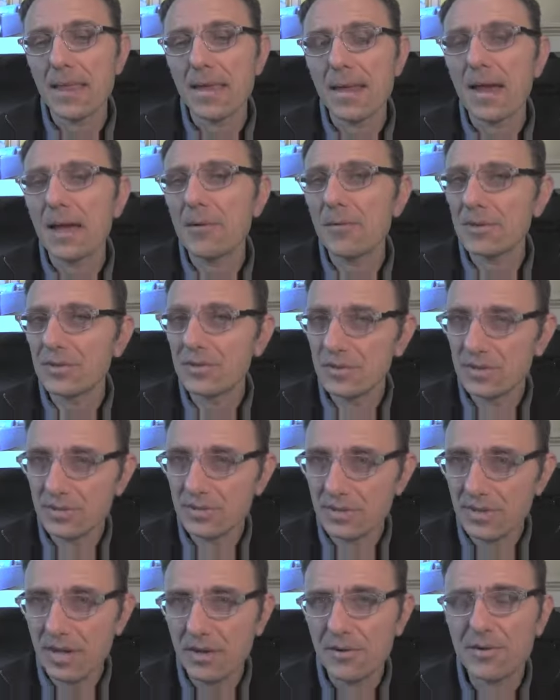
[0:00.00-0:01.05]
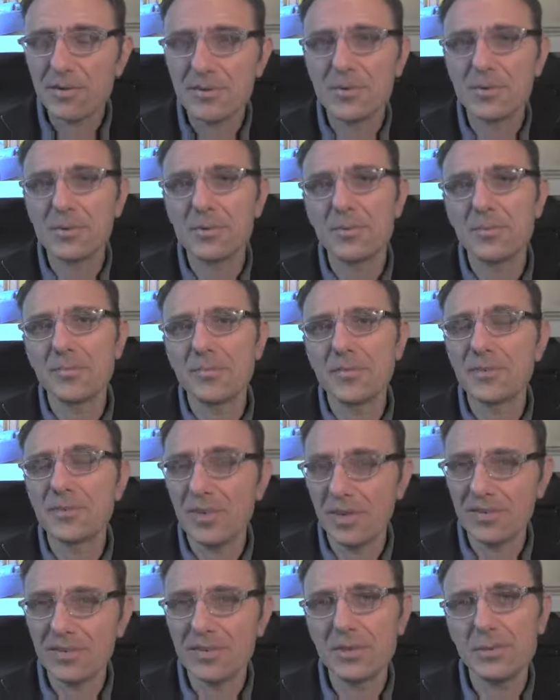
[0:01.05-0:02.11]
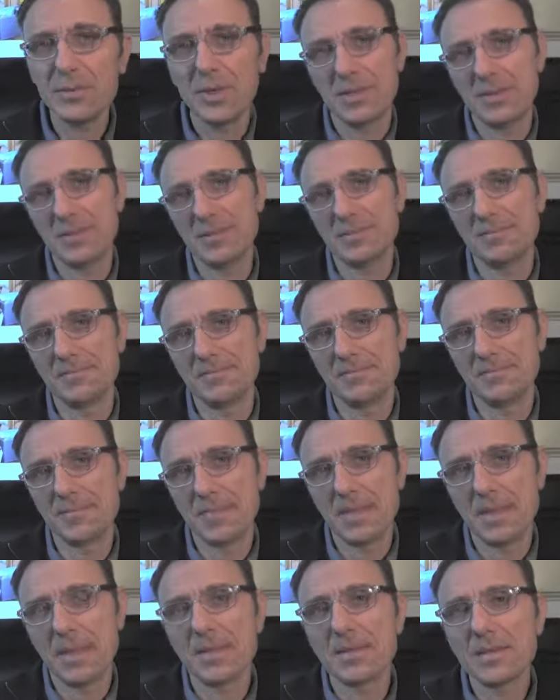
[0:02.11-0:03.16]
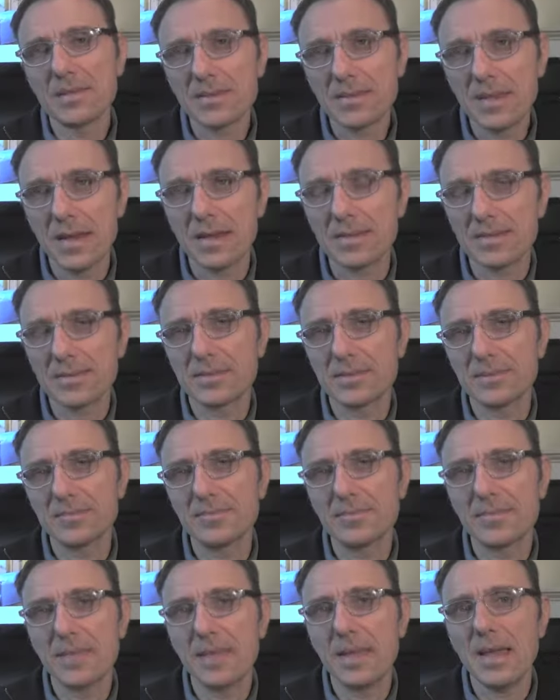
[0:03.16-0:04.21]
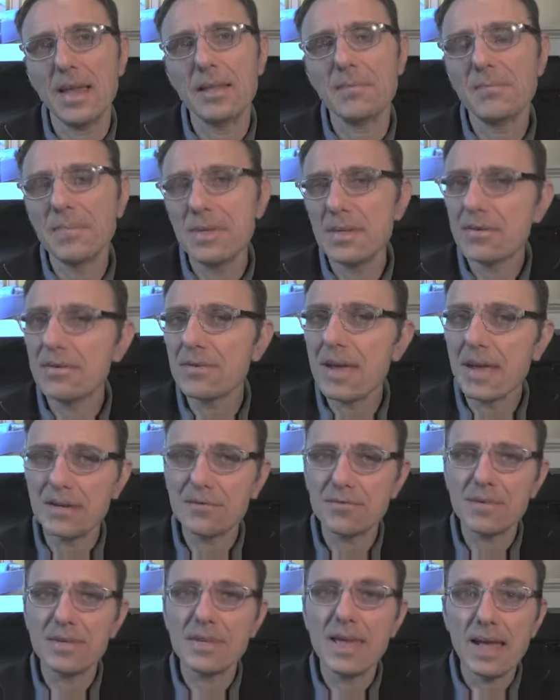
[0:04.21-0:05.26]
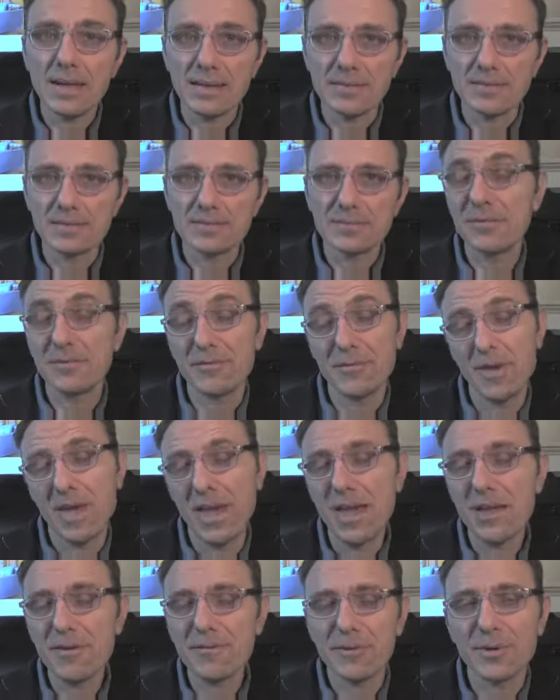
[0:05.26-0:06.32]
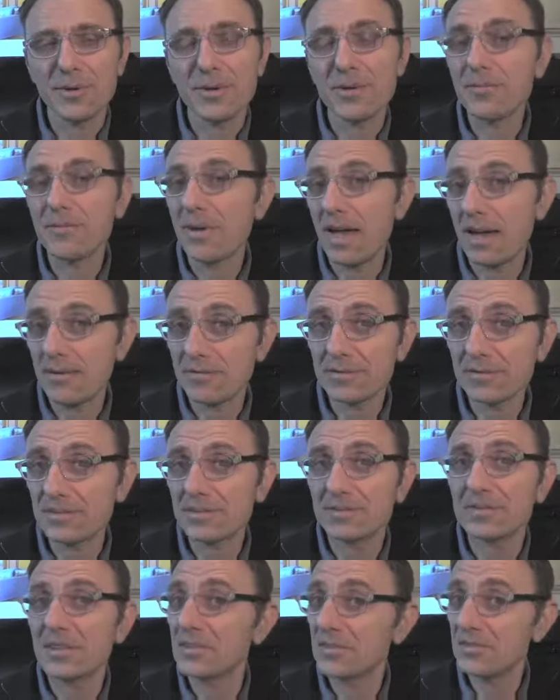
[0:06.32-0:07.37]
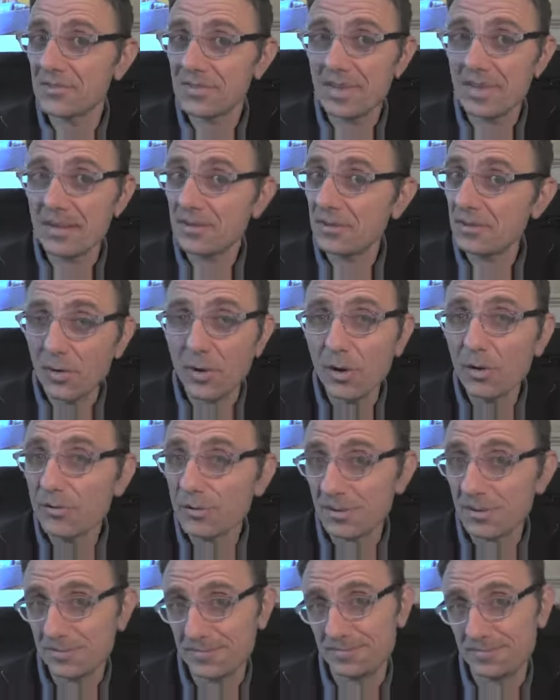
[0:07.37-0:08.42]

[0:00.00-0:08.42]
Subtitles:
I want to encourage you, just do it. Start and be creative again. If you have, or if you haven't, then start over.